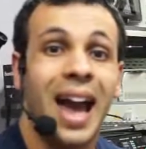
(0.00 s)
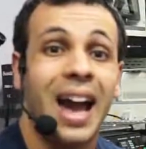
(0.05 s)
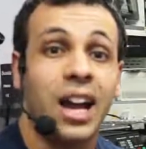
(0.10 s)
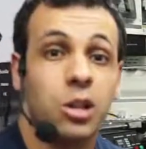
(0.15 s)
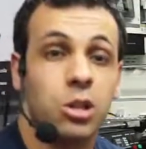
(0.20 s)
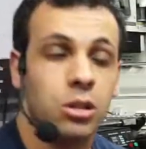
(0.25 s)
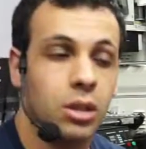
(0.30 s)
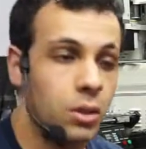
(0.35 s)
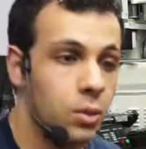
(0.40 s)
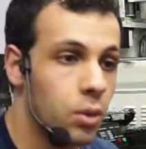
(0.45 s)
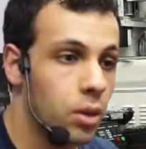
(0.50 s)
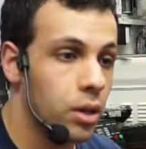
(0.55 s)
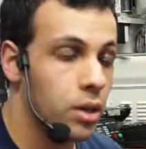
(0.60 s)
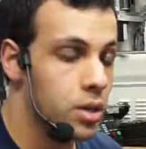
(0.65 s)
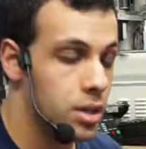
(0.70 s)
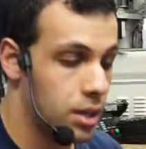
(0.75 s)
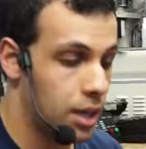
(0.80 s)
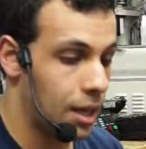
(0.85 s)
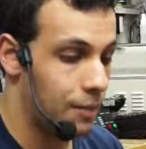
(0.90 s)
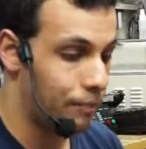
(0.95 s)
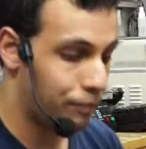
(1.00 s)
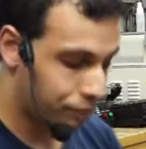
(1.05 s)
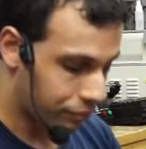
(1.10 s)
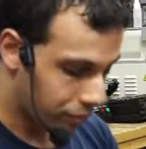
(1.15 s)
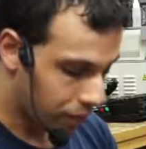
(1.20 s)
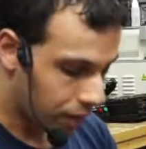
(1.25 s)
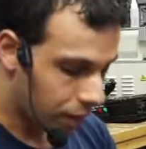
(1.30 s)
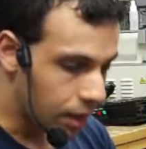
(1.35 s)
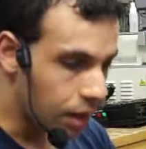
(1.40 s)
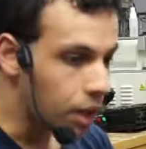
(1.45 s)
it actually works again
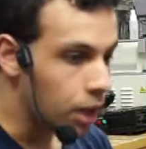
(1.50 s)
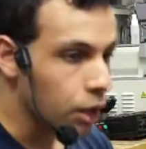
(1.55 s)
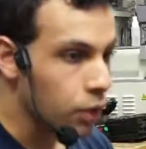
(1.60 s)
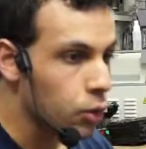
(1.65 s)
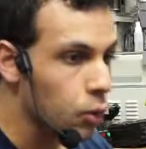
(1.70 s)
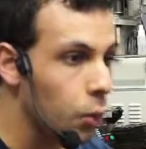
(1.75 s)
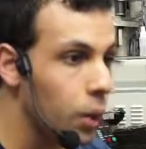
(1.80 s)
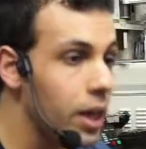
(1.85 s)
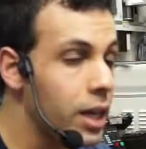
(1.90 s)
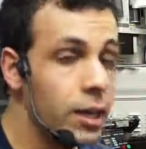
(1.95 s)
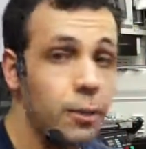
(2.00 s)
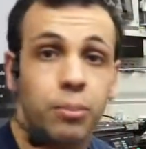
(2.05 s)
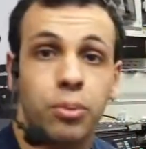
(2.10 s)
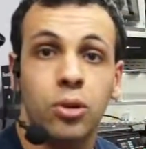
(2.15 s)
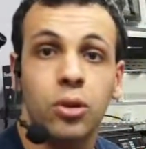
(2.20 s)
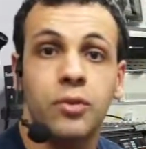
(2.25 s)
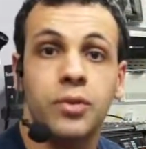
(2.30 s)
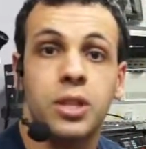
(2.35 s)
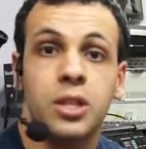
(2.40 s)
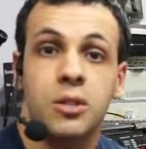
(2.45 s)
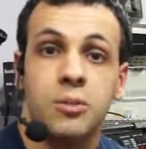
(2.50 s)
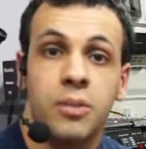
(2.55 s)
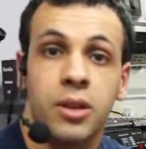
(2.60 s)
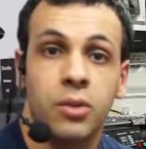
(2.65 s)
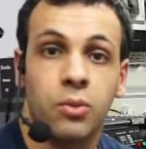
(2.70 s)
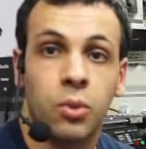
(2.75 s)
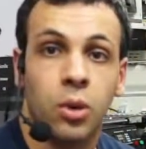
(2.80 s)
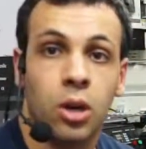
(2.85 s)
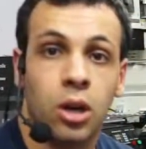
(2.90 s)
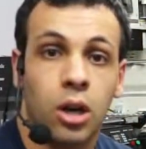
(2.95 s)
the way to prove this
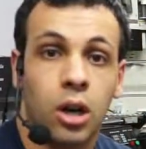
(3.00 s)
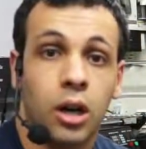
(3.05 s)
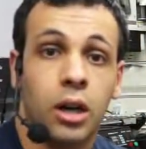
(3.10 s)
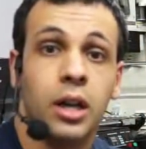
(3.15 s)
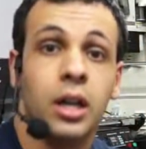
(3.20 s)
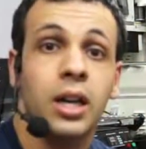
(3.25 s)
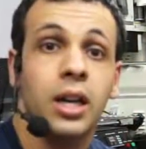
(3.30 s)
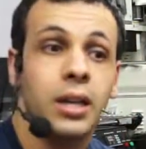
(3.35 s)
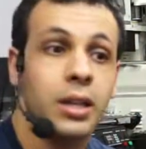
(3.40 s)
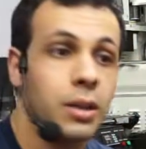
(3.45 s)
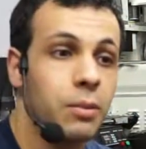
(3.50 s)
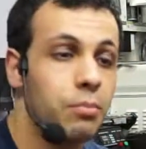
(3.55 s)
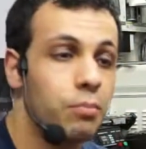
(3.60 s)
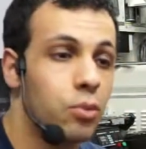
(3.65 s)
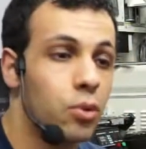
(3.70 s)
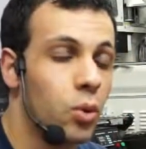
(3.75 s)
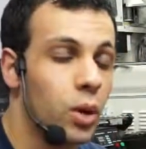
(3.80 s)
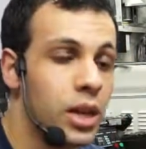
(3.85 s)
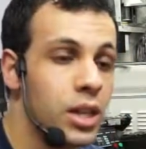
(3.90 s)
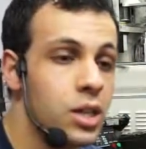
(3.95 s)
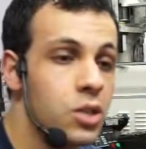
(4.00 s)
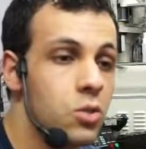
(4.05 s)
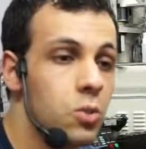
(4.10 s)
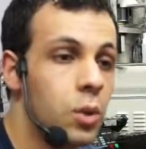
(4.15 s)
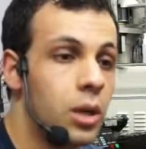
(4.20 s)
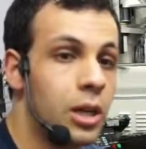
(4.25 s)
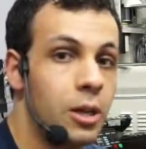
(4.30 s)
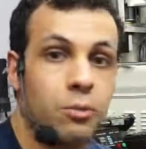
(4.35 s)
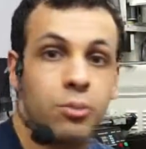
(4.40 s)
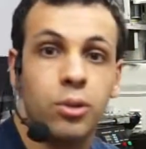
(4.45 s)
myth wrong, the greatest
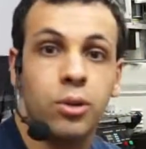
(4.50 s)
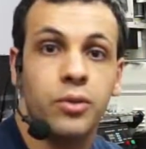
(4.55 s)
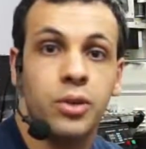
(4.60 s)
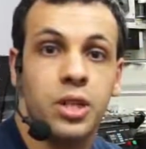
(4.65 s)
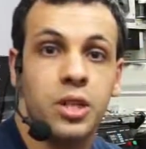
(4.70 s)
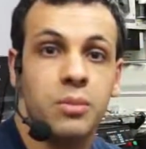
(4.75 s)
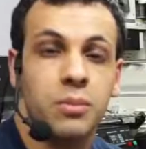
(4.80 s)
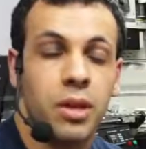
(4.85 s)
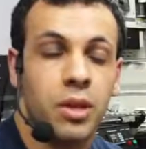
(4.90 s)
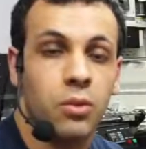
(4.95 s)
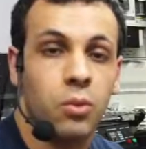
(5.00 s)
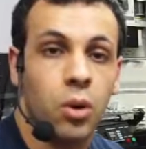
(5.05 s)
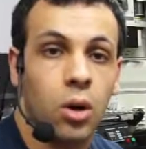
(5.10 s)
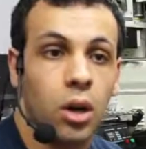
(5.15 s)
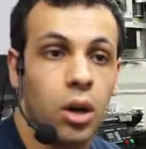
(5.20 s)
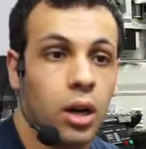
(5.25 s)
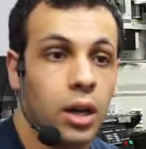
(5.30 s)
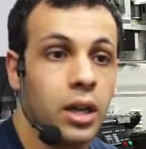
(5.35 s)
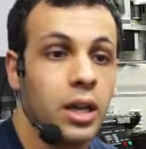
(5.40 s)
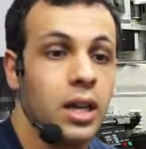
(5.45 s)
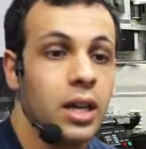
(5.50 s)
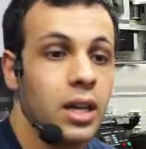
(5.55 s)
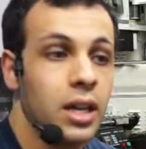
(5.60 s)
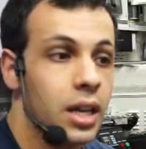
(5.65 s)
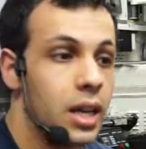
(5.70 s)
way to prove this myth wrong,